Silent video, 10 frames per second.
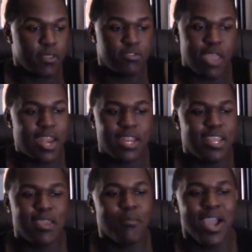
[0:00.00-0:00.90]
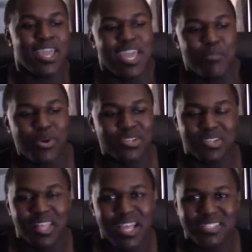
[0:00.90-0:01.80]
didn't get my gi
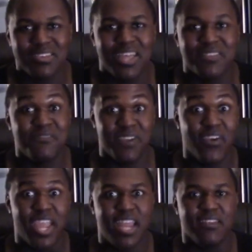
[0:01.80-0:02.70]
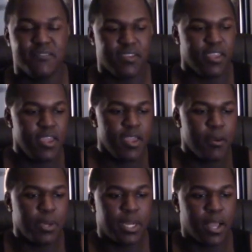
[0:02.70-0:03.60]
personalized until at the very end of it.
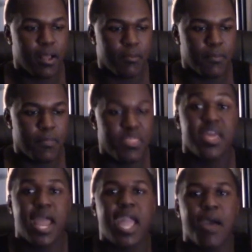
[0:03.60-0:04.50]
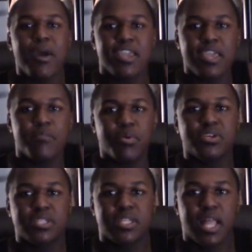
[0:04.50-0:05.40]
But then I got my gi
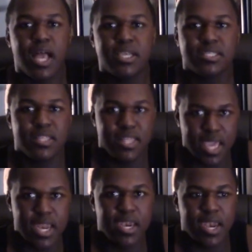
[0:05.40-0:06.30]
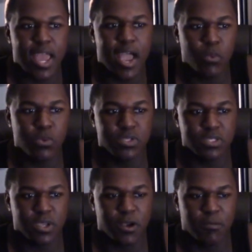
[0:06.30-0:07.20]
personalized, and then I
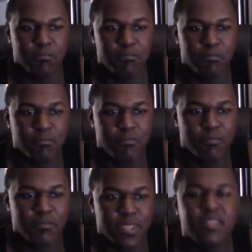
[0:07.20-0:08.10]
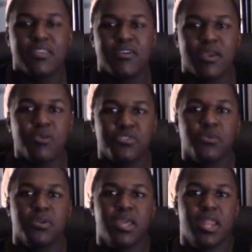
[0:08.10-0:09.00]
was in there and I was
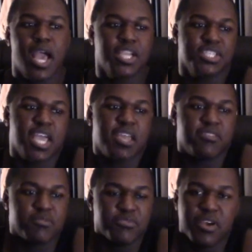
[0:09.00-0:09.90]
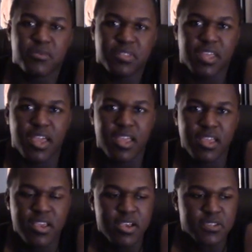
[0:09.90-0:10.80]
doing that. And I actually had some fun with that.
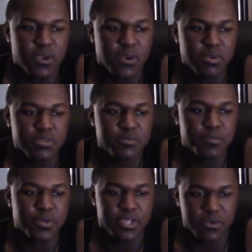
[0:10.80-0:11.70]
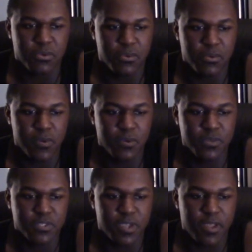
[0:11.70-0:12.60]
So it was pretty cool. It was